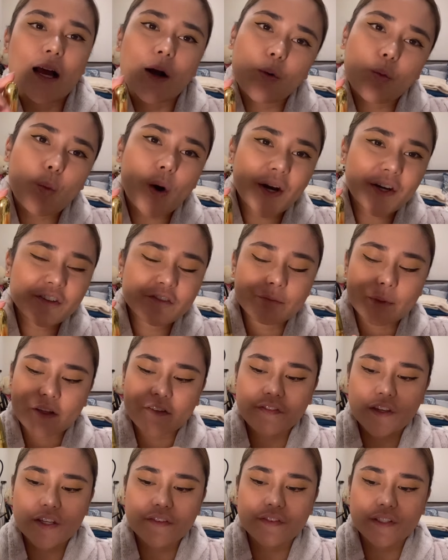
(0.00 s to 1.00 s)
one of my
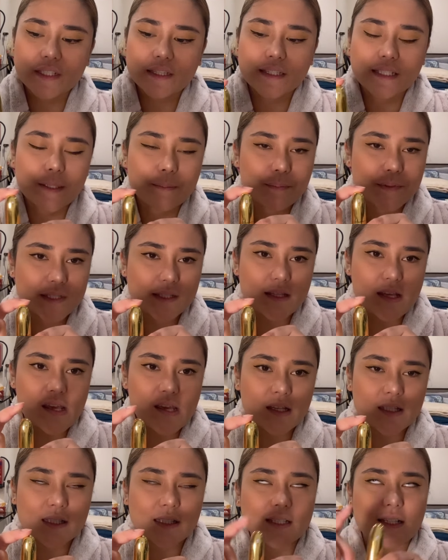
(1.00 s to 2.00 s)
favorite
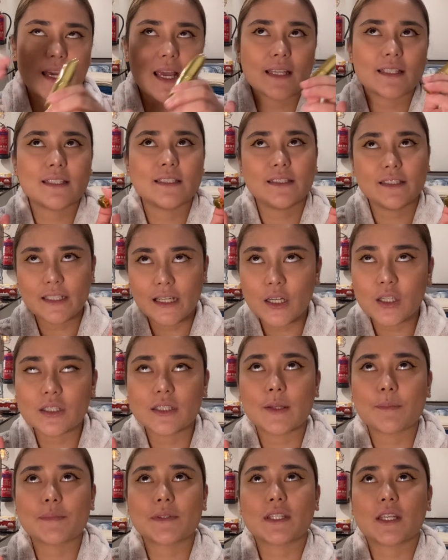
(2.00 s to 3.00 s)
lipsticks, kahit hindi ako
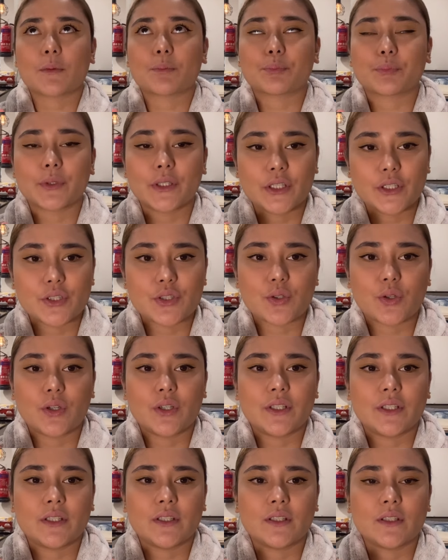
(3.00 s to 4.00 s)
lipstick
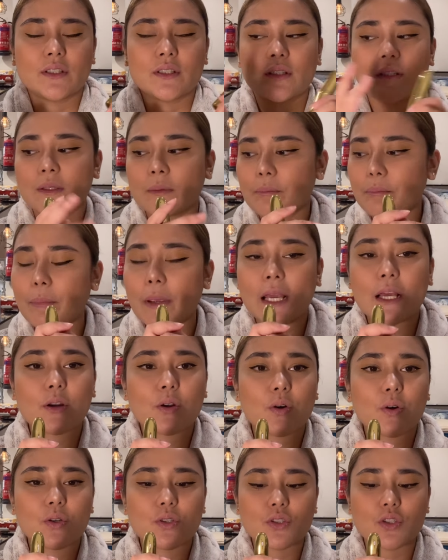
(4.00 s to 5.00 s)
person,
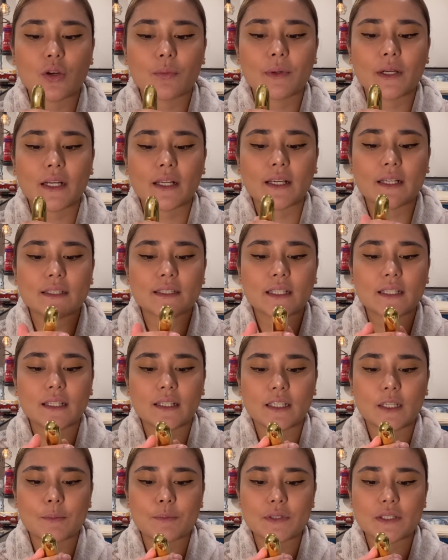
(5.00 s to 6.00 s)
pero sobrang ganda
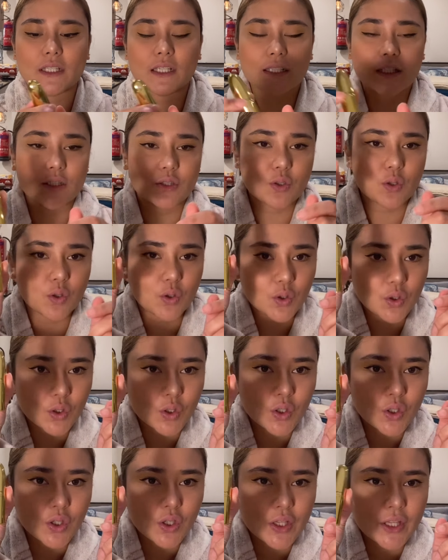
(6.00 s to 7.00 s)
ng lipstick na to.
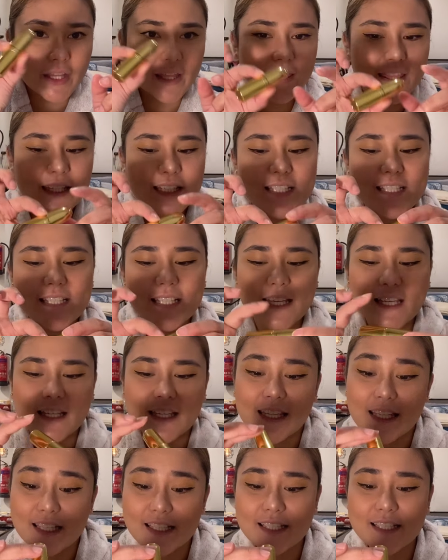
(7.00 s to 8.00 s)
This
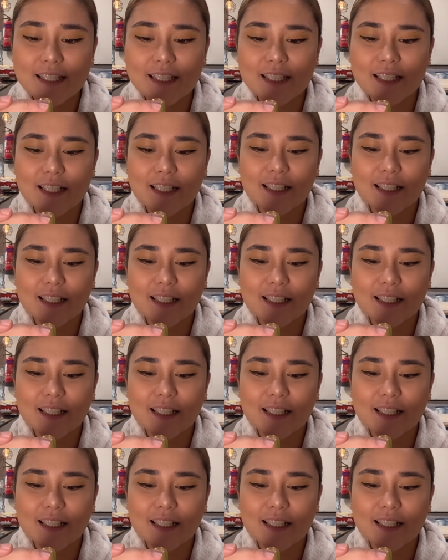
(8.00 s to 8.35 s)
is